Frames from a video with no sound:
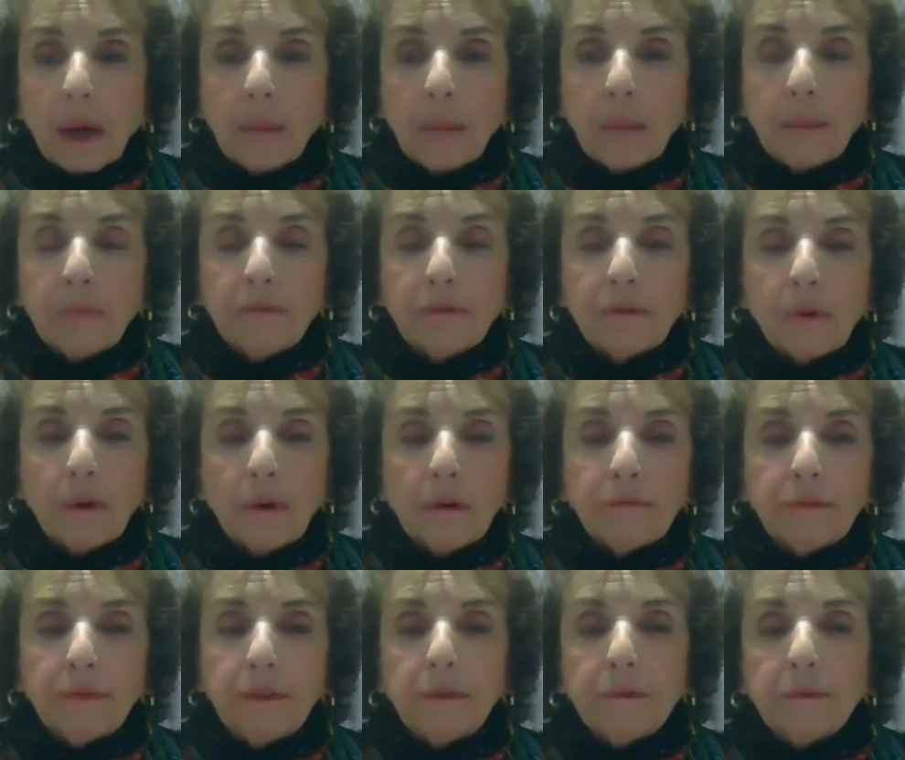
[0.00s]
cup of
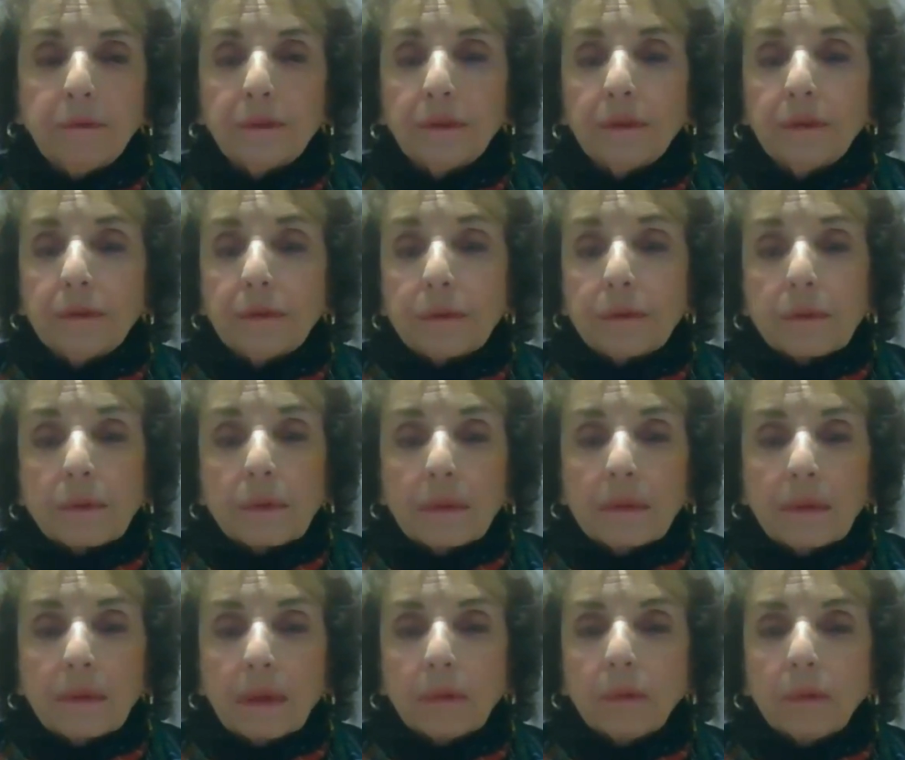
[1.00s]
coffee for
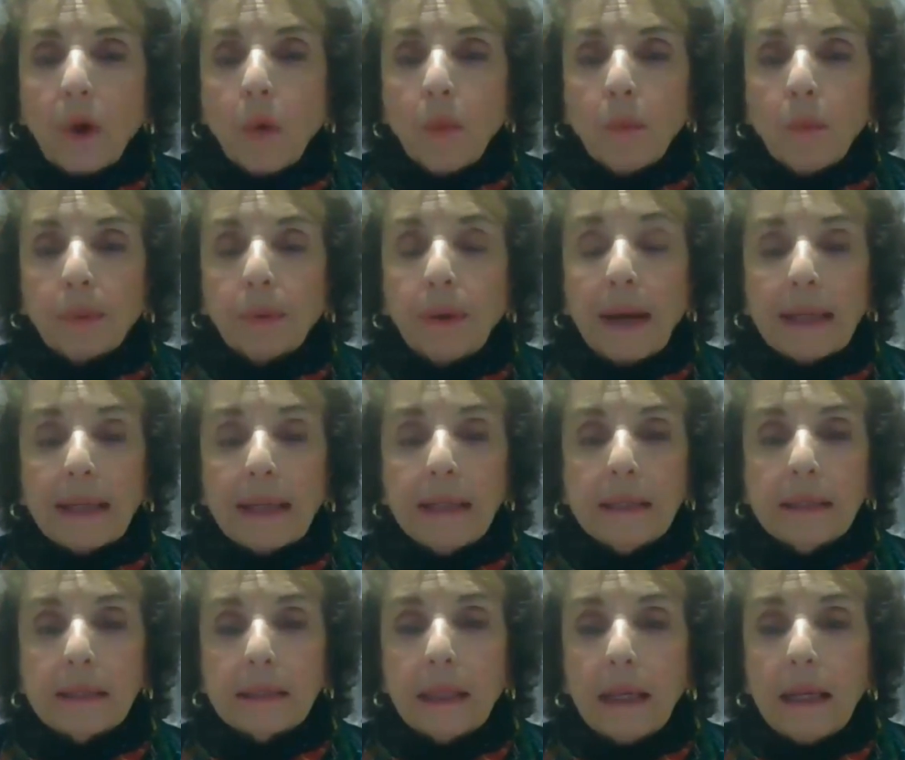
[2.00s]
a low
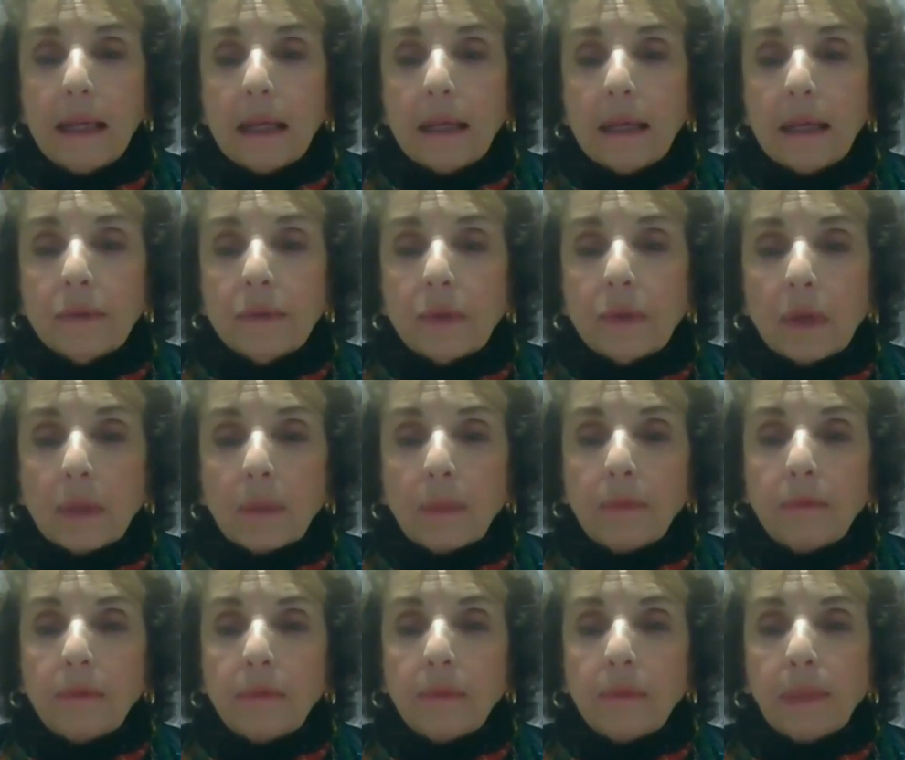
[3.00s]
price is going to
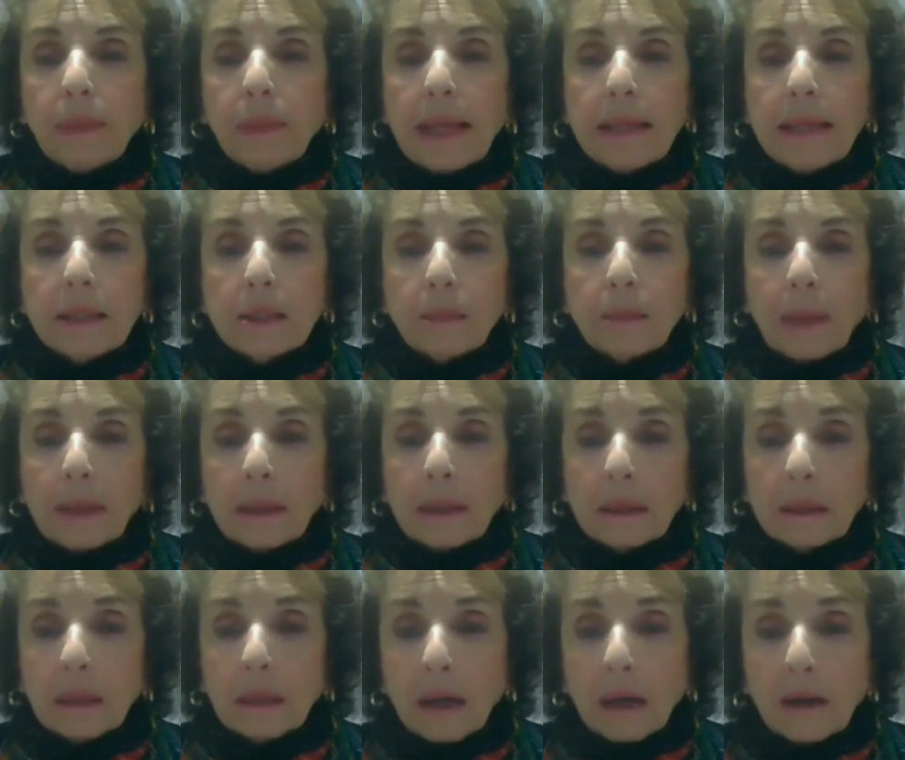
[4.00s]
be replaced by a,